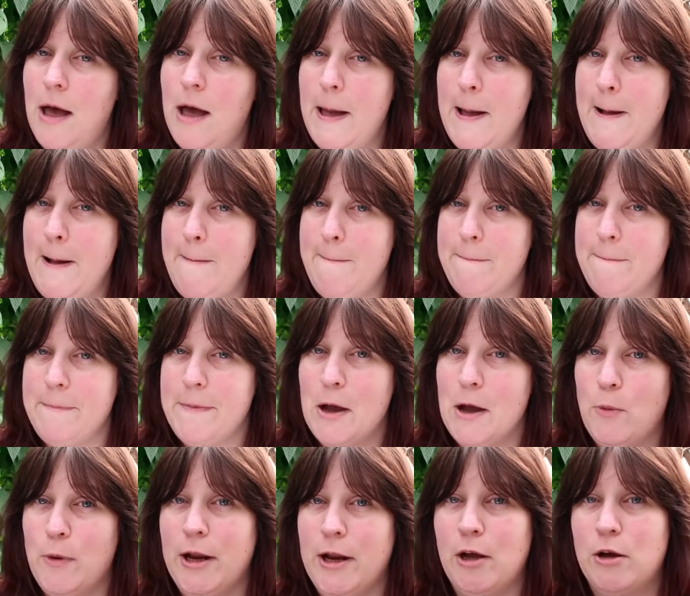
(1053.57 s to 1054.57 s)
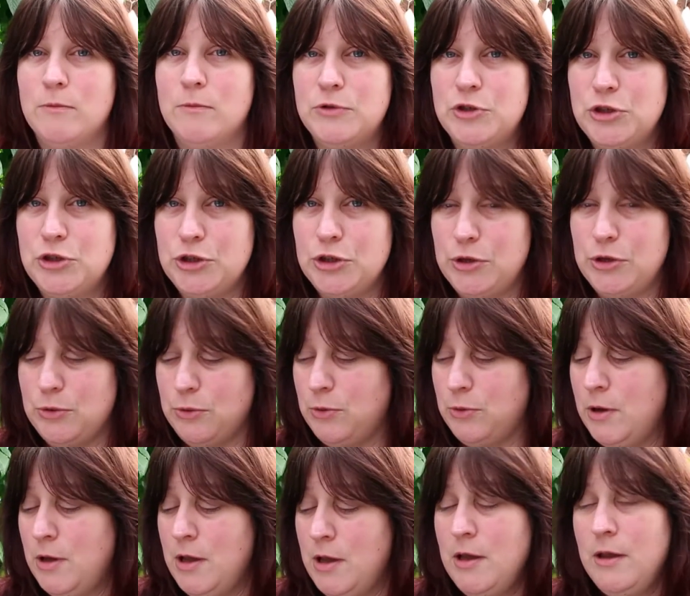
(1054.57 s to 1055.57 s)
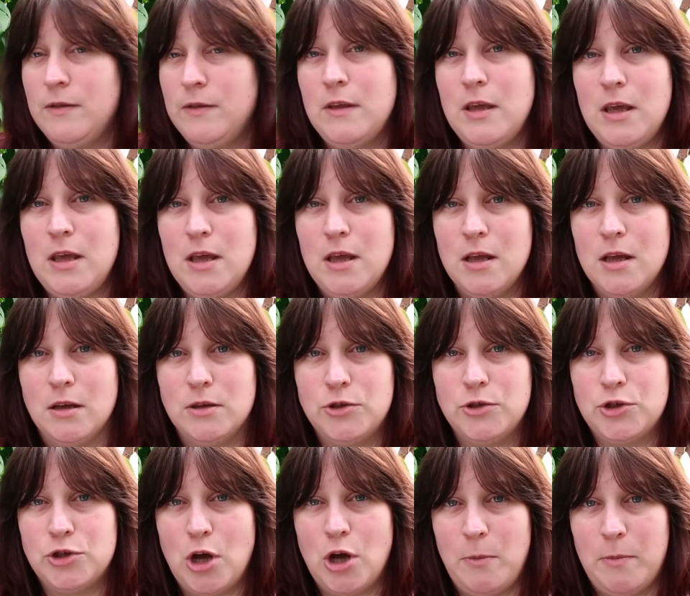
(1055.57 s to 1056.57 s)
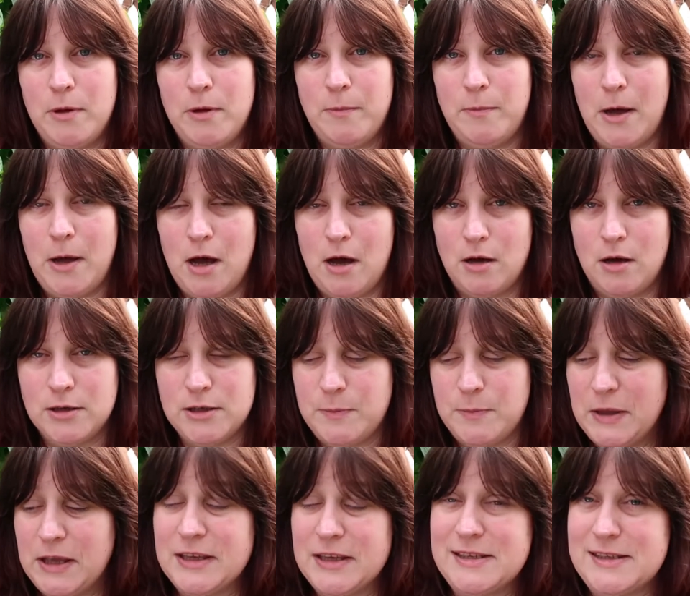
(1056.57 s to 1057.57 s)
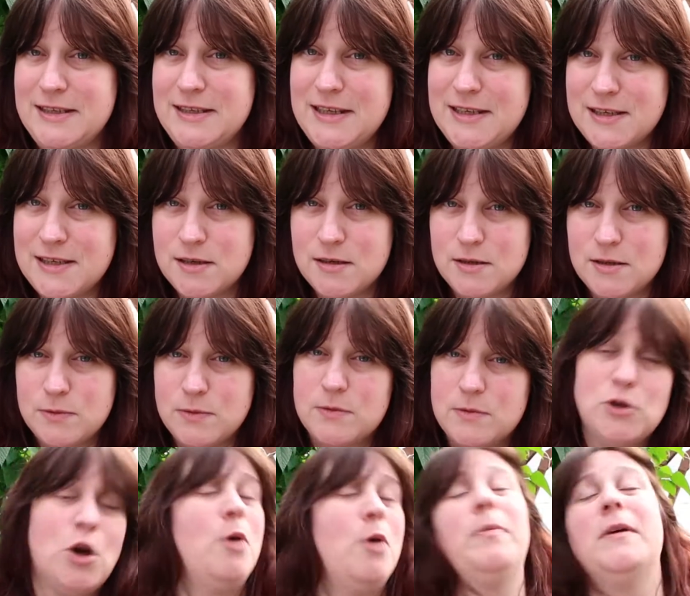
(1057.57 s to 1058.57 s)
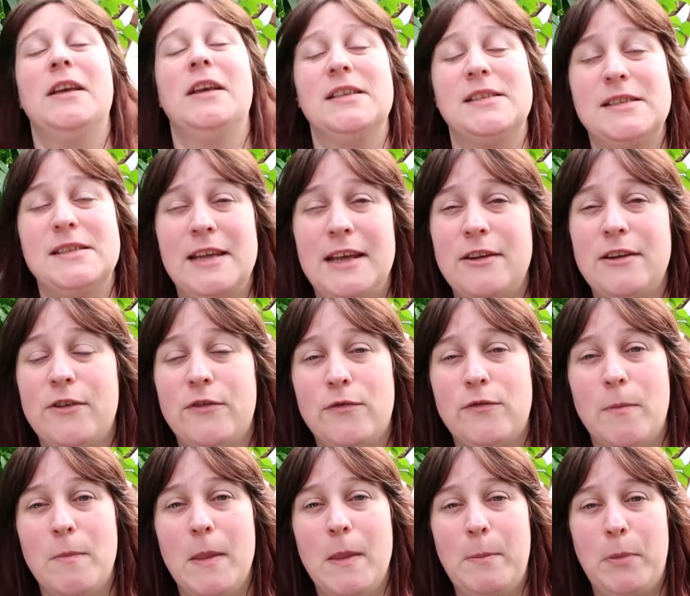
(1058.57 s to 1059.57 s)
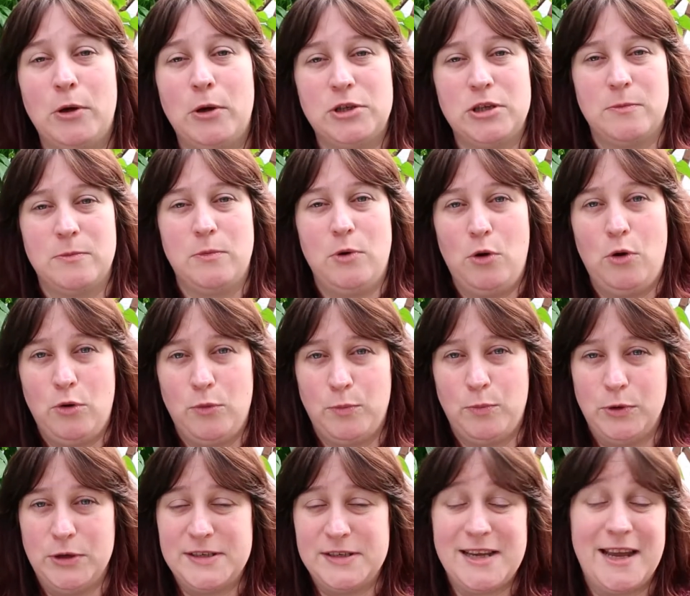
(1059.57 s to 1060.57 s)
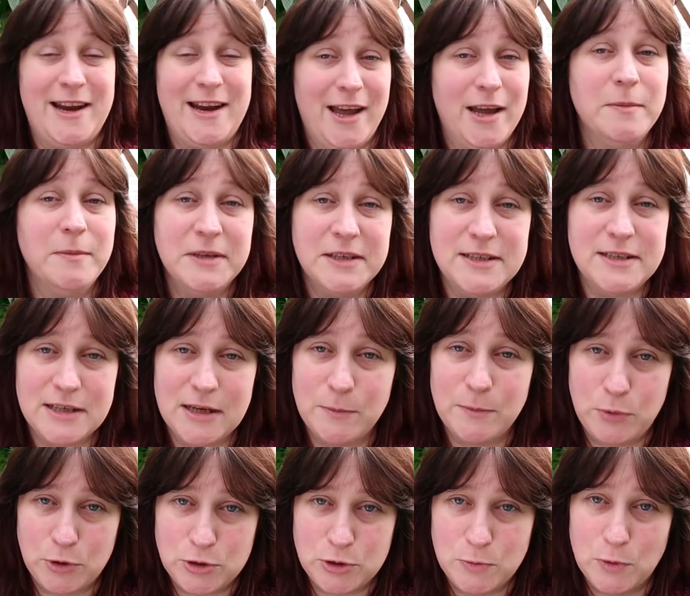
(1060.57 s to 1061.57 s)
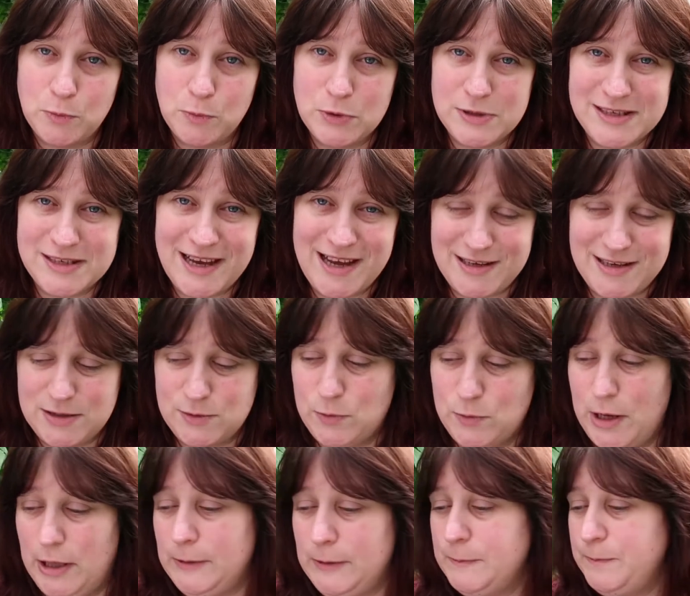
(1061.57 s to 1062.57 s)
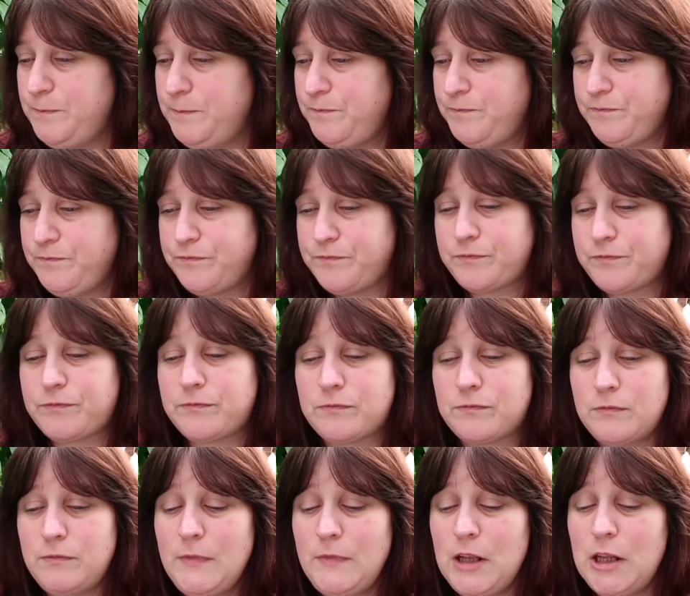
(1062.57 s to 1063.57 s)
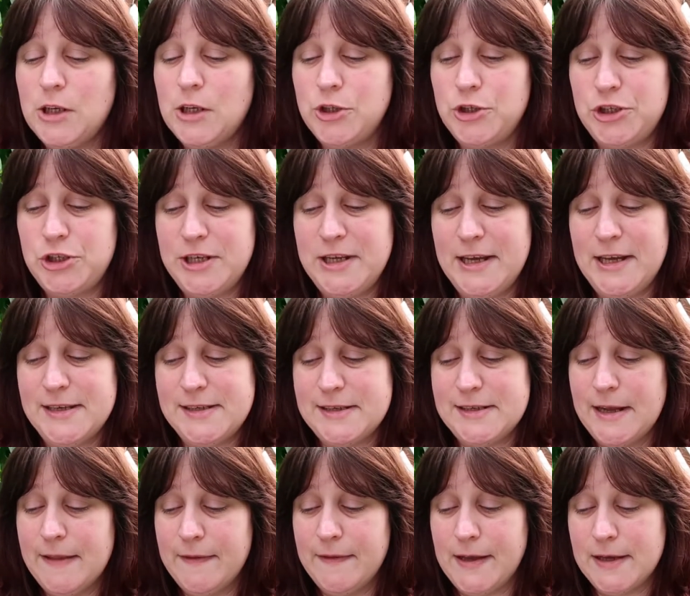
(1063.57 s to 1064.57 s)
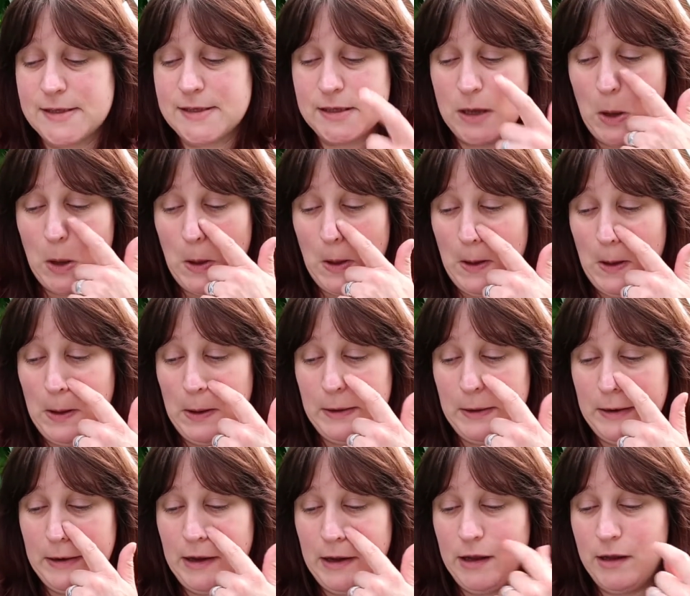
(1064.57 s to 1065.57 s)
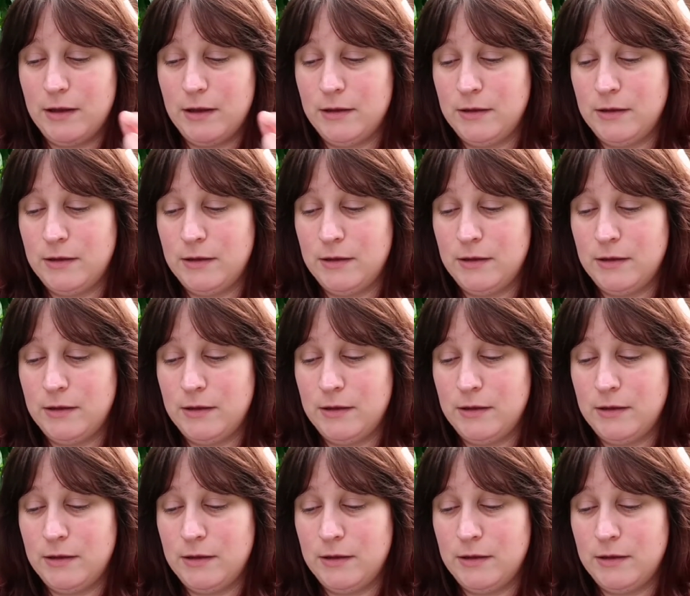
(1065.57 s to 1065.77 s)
when I come to do the top part, because this top is knit from the bottom upwards, and I am knitting it bottom upwards as well. She has knit this on